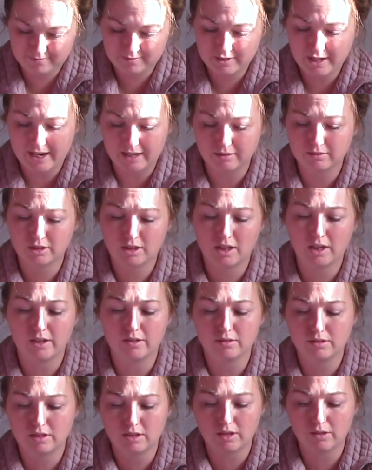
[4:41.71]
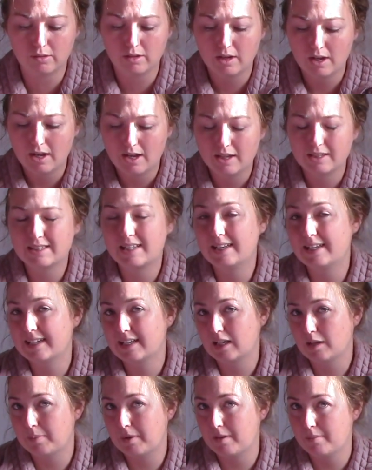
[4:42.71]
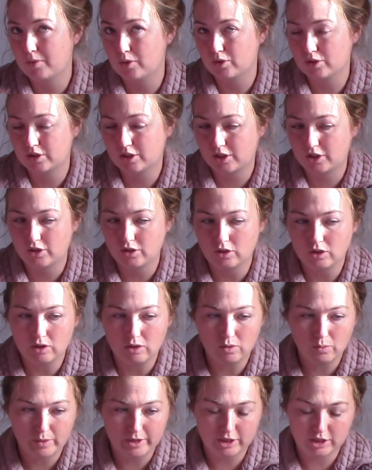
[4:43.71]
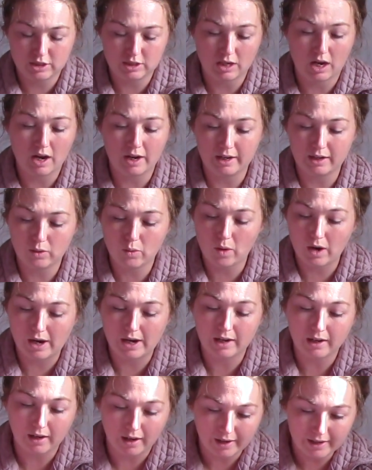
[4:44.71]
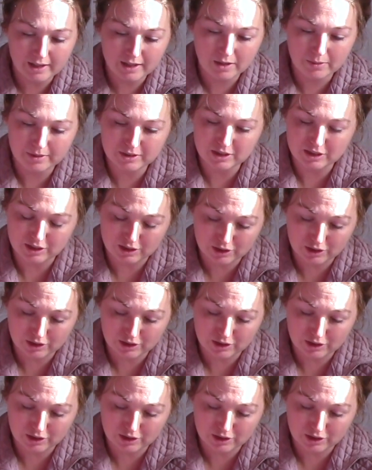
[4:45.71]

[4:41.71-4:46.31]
yeah, to close. So a little bit more secure, which I quite like, which is